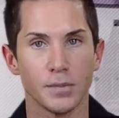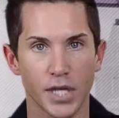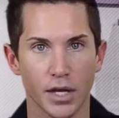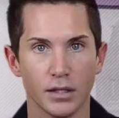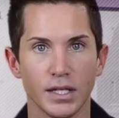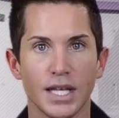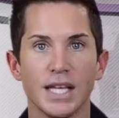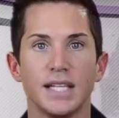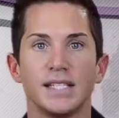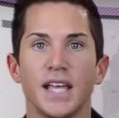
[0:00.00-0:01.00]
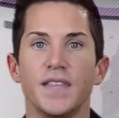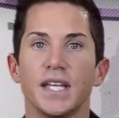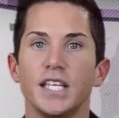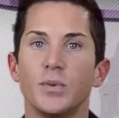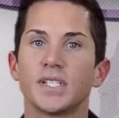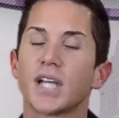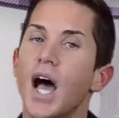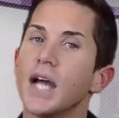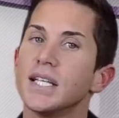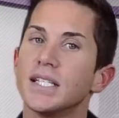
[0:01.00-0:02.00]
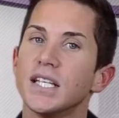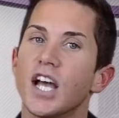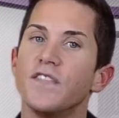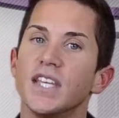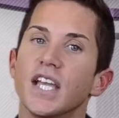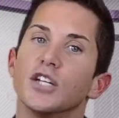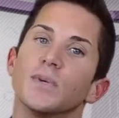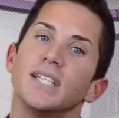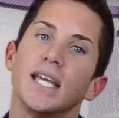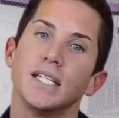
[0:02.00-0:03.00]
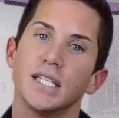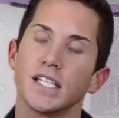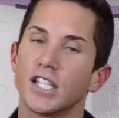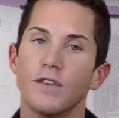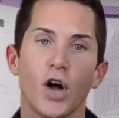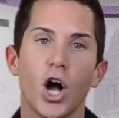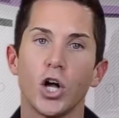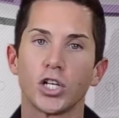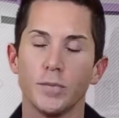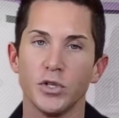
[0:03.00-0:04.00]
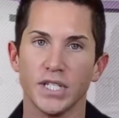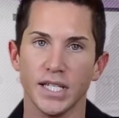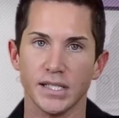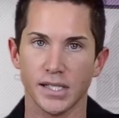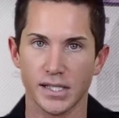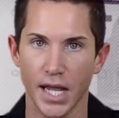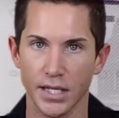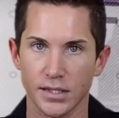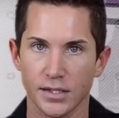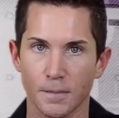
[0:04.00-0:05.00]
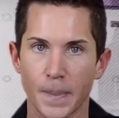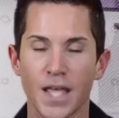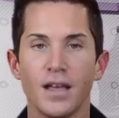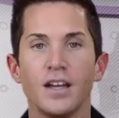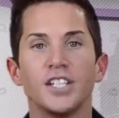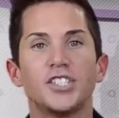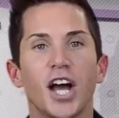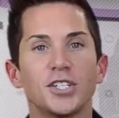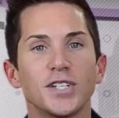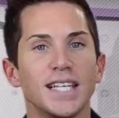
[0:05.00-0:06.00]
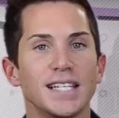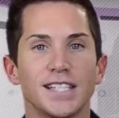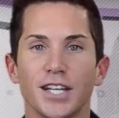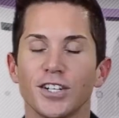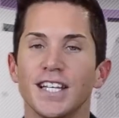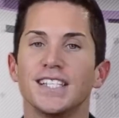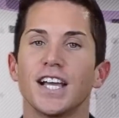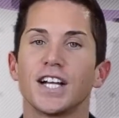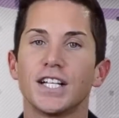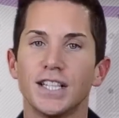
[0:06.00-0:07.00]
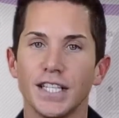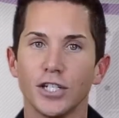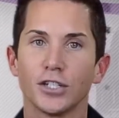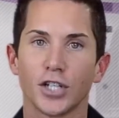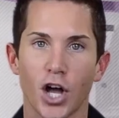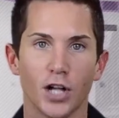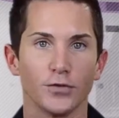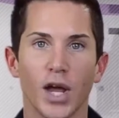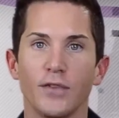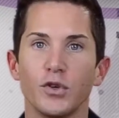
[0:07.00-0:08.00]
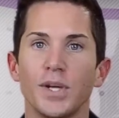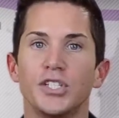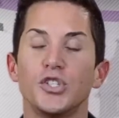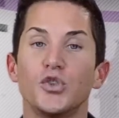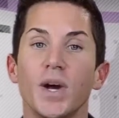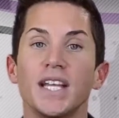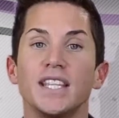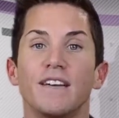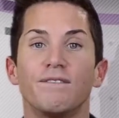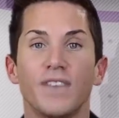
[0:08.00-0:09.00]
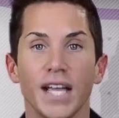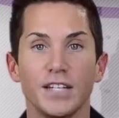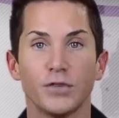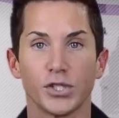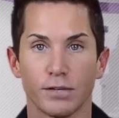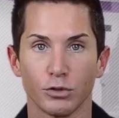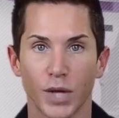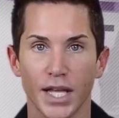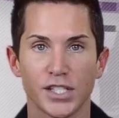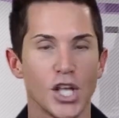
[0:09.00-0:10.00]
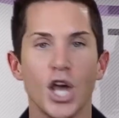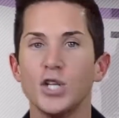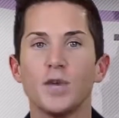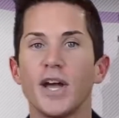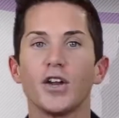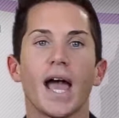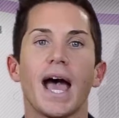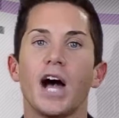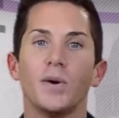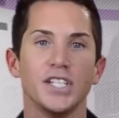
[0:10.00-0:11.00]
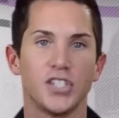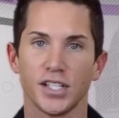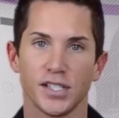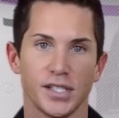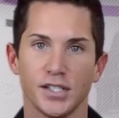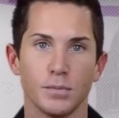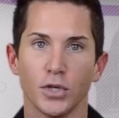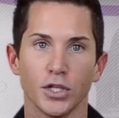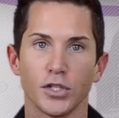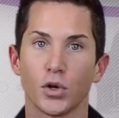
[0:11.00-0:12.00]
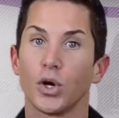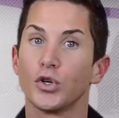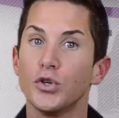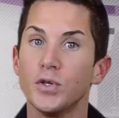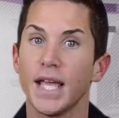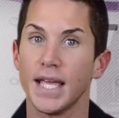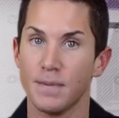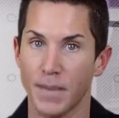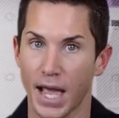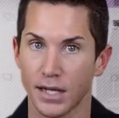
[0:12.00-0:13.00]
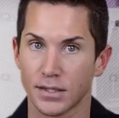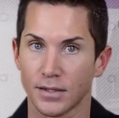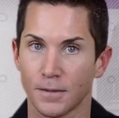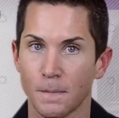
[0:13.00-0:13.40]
jail, said that he was cognizant of the interrelatedness of all communities and states. Dr. King's letter is a clear call for everyone to join in the fight for civil rights, no matter how injustices emerge or who they impact.